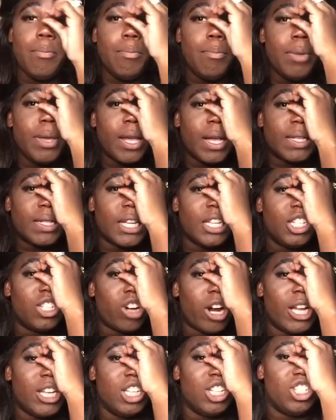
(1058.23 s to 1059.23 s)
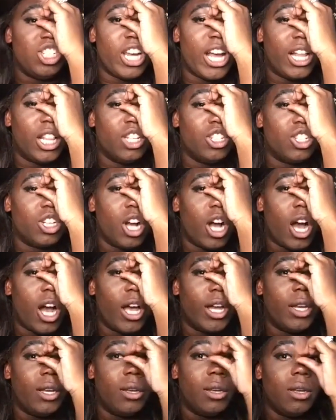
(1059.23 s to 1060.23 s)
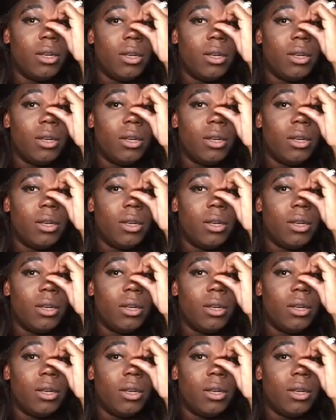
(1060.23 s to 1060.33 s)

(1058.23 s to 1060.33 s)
Because I tried to challenge God.